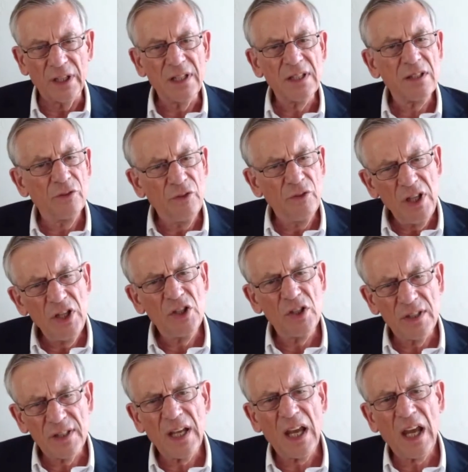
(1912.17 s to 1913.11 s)
In the
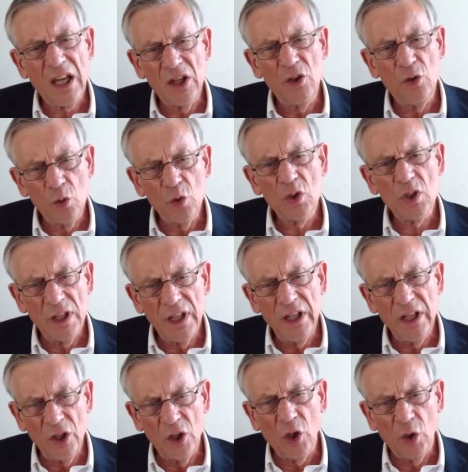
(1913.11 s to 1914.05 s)
region, they are usually
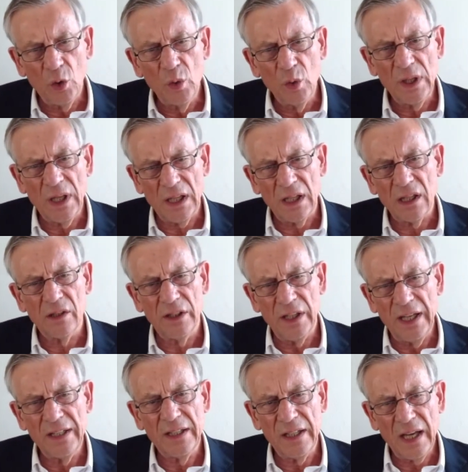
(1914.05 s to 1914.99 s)
known
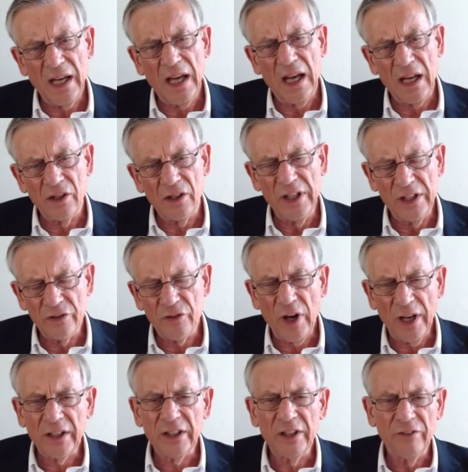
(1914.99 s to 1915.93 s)
and are
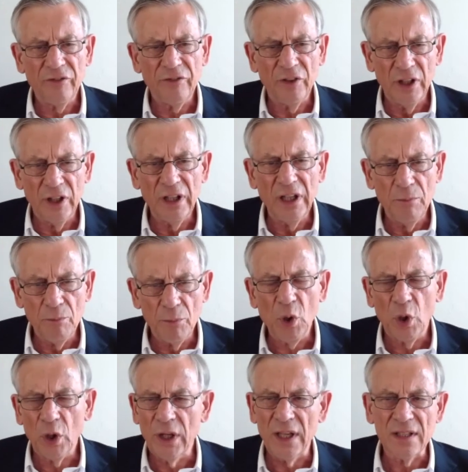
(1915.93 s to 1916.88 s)
attractive
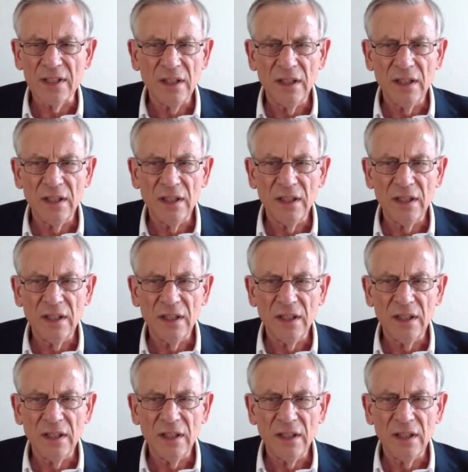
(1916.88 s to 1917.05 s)
employers.